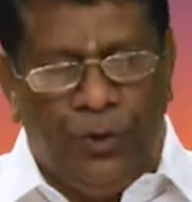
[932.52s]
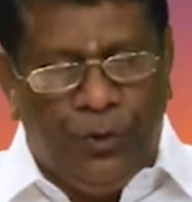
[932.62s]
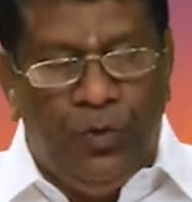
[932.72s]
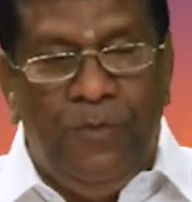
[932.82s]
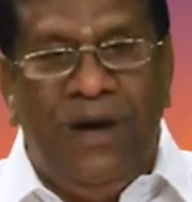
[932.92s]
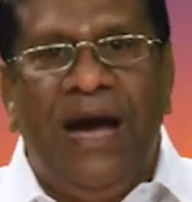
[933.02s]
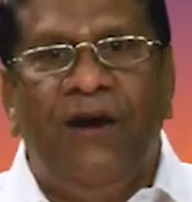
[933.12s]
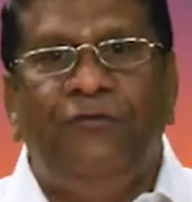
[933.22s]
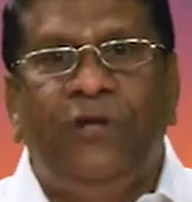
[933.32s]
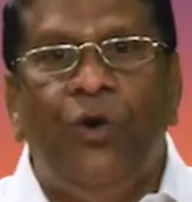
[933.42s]
You may
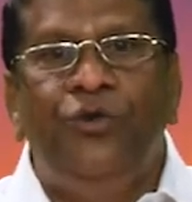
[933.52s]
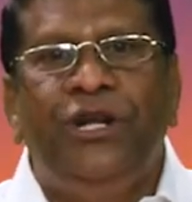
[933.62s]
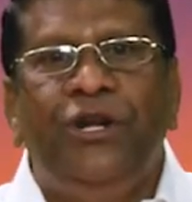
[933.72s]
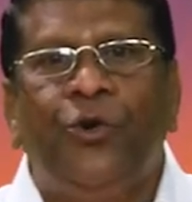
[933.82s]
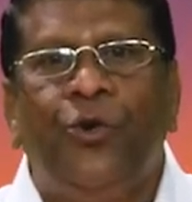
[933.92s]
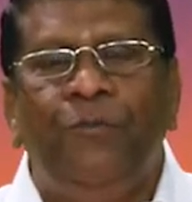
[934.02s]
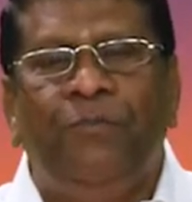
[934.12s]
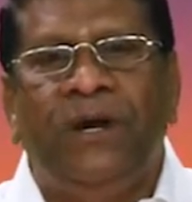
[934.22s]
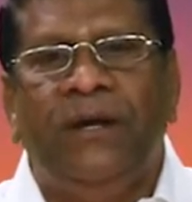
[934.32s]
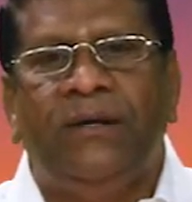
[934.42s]
have doubt in your own
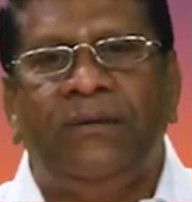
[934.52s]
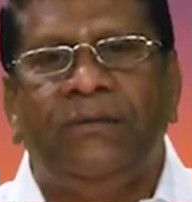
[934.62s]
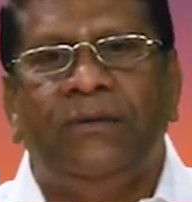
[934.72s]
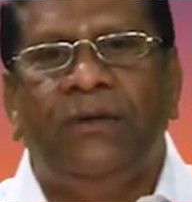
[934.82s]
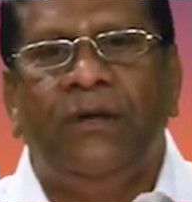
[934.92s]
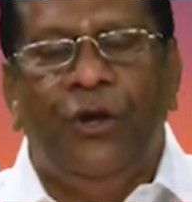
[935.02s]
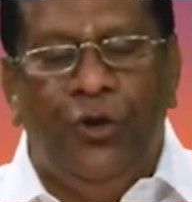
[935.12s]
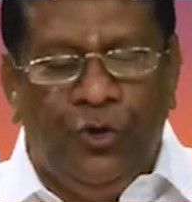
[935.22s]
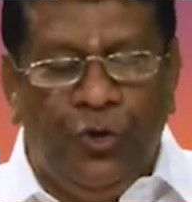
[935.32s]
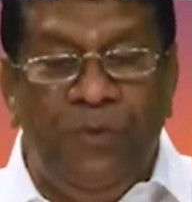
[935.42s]
prayer.
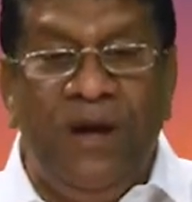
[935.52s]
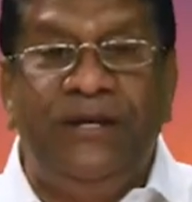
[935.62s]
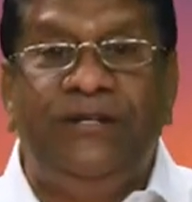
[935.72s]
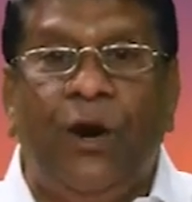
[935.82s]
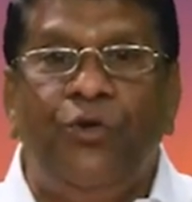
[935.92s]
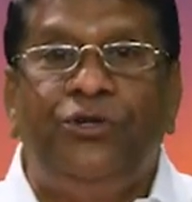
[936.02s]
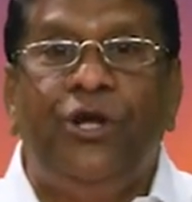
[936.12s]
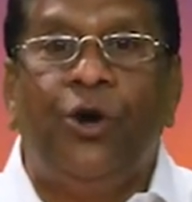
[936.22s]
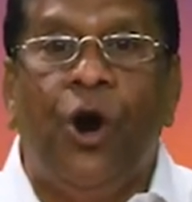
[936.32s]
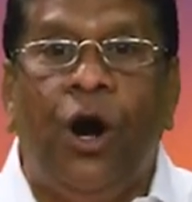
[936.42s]
You may doubt the
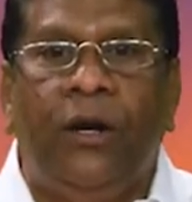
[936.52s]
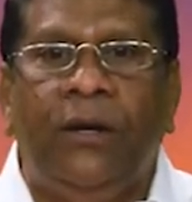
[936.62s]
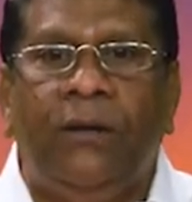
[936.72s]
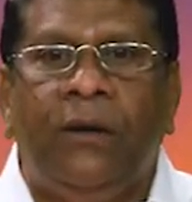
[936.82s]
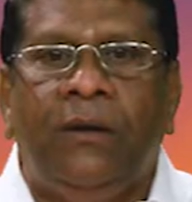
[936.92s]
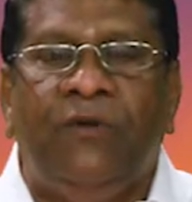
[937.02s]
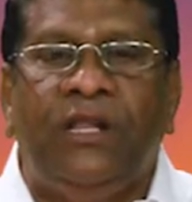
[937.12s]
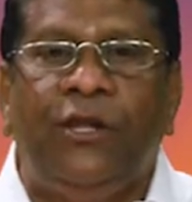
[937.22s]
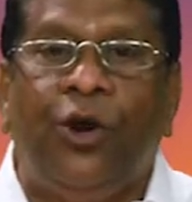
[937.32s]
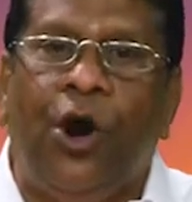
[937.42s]
God, whether
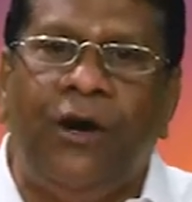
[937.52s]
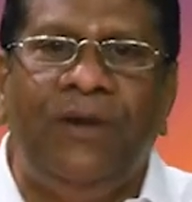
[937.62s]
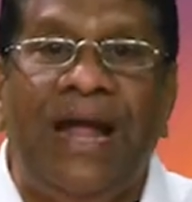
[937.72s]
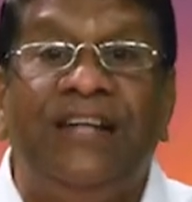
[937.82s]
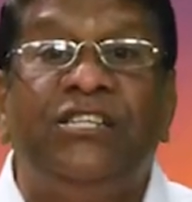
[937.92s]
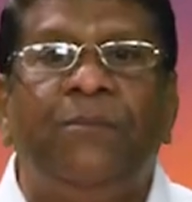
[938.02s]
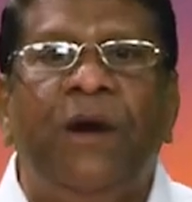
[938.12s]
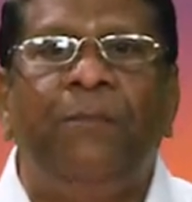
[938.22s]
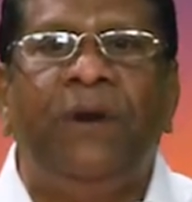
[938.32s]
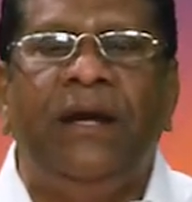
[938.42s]
the God will answer my
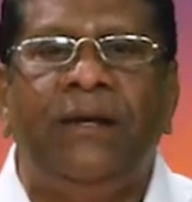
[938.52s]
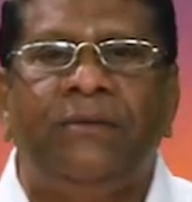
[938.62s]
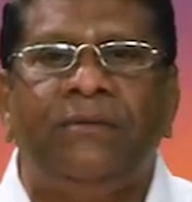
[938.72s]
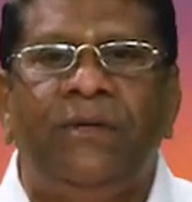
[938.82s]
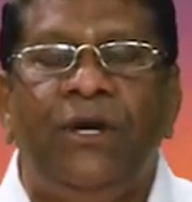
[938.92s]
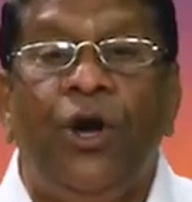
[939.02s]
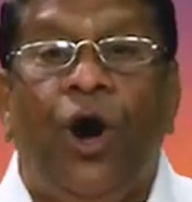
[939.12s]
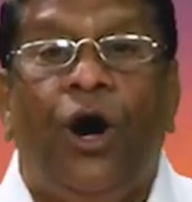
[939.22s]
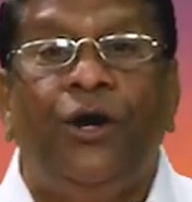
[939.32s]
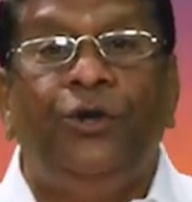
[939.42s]
prayer,
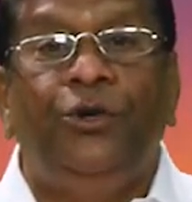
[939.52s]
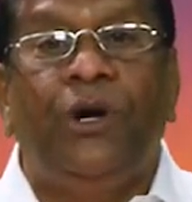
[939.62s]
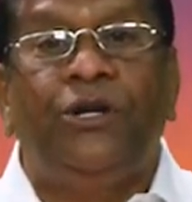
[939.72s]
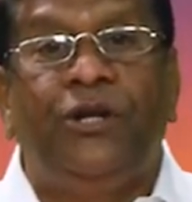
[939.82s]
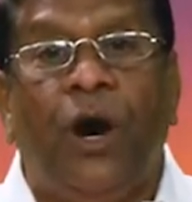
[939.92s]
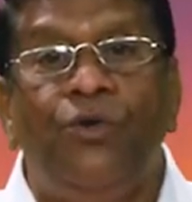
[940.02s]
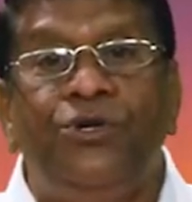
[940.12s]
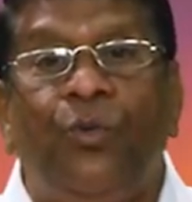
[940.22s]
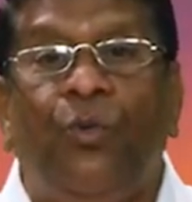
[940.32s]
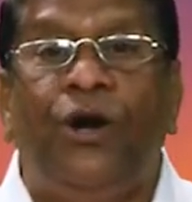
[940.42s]
or you
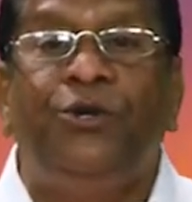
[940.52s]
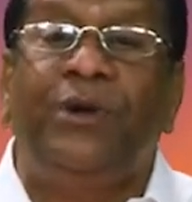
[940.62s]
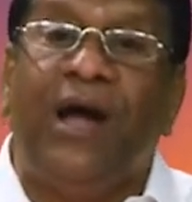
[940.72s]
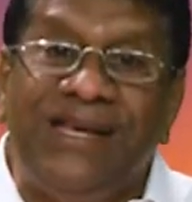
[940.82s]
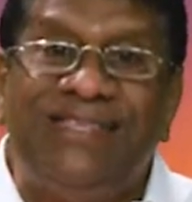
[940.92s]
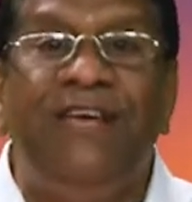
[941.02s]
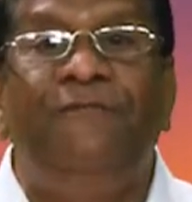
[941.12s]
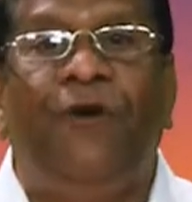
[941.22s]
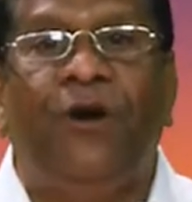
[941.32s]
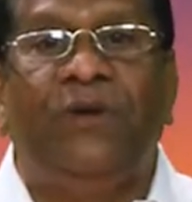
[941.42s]
doubt what you are asking
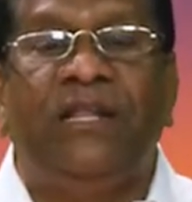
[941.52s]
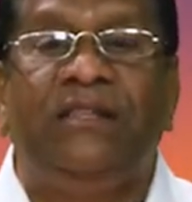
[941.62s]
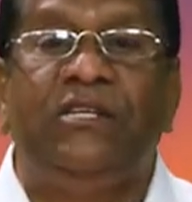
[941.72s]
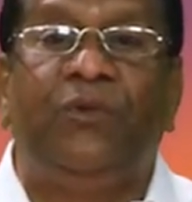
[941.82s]
for, whether this